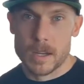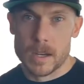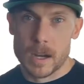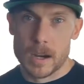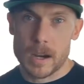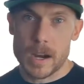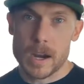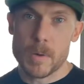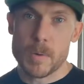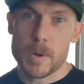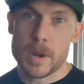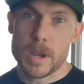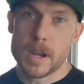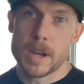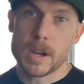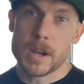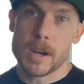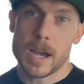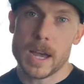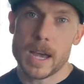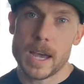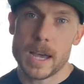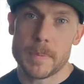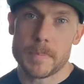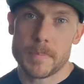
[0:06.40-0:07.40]
All right, we're here
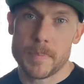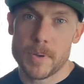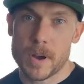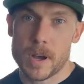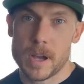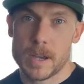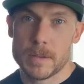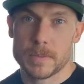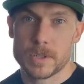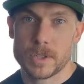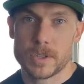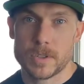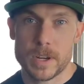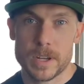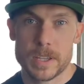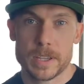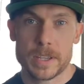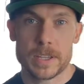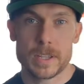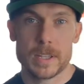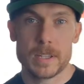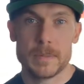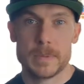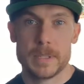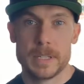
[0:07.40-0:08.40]
at Prime Strength
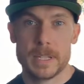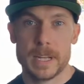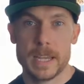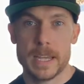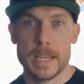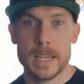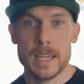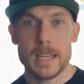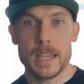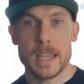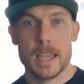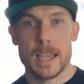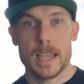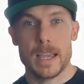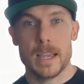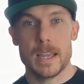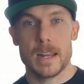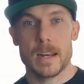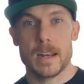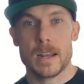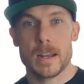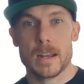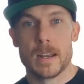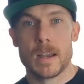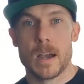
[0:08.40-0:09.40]
Club today,
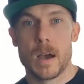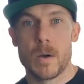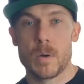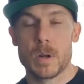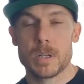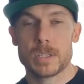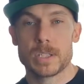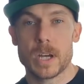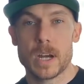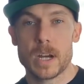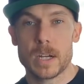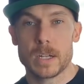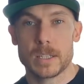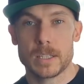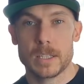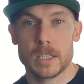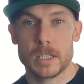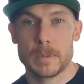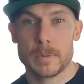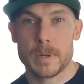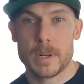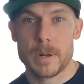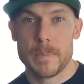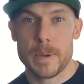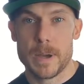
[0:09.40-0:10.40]
and I want to talk a
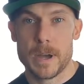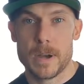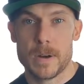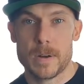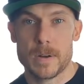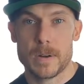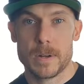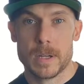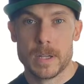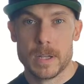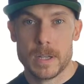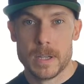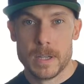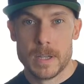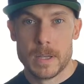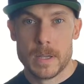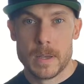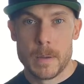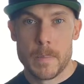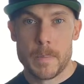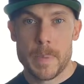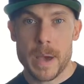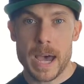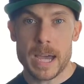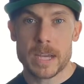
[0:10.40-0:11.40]
little bit about
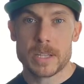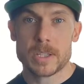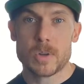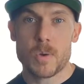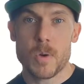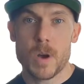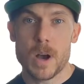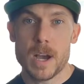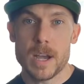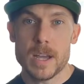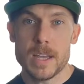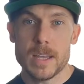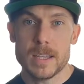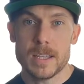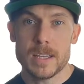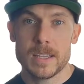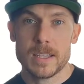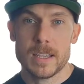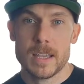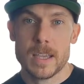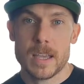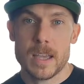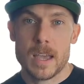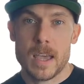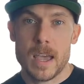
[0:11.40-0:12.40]
back squat
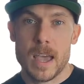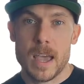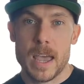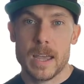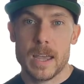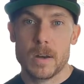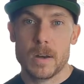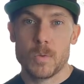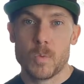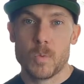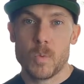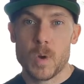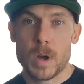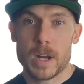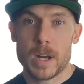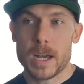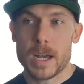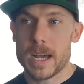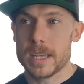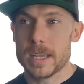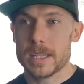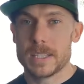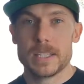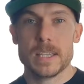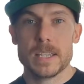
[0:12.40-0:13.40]
and what
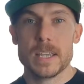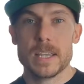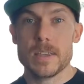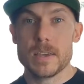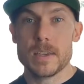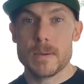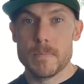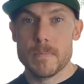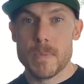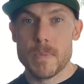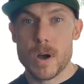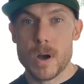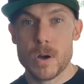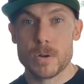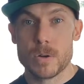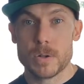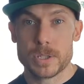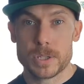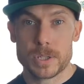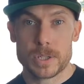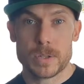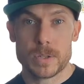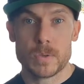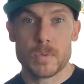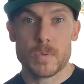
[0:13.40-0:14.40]
I see the
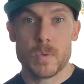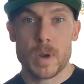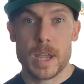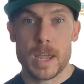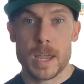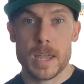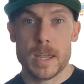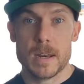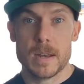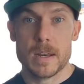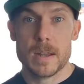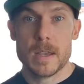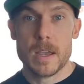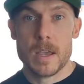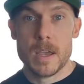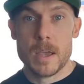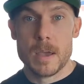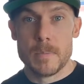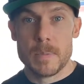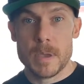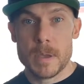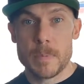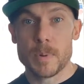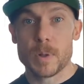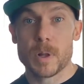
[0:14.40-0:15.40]
most when
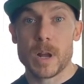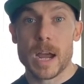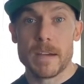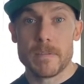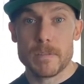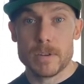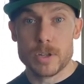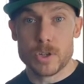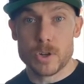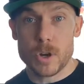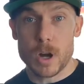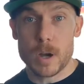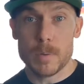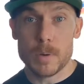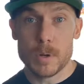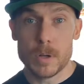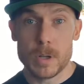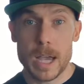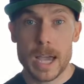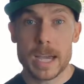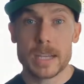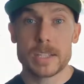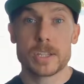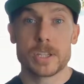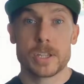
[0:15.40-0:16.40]
people are having trouble
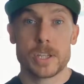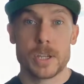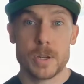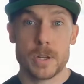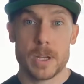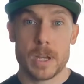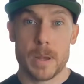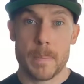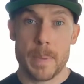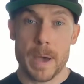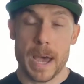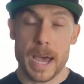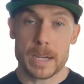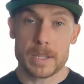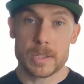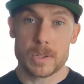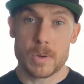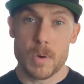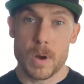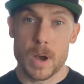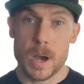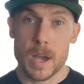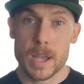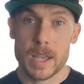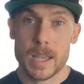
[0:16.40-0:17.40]
executing a back
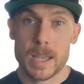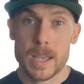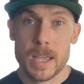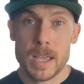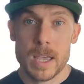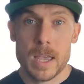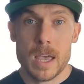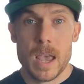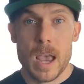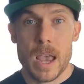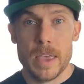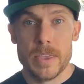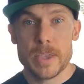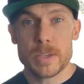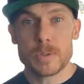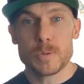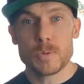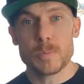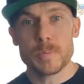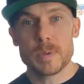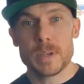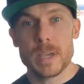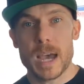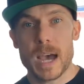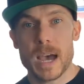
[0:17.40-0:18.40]
squat. And this
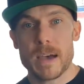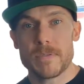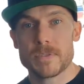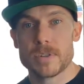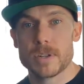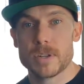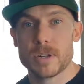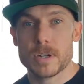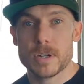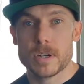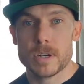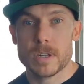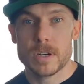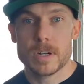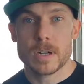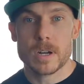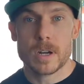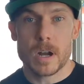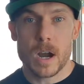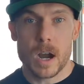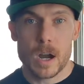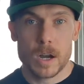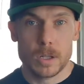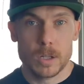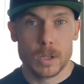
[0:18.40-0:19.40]
would be after
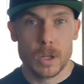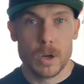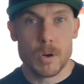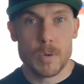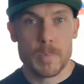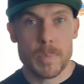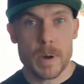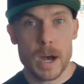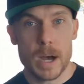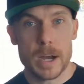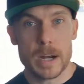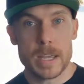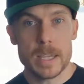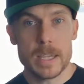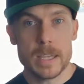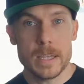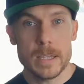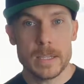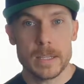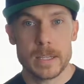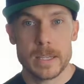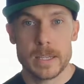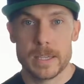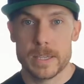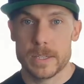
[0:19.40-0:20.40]
our low body
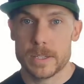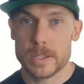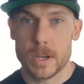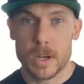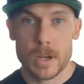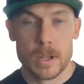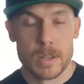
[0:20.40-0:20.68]
is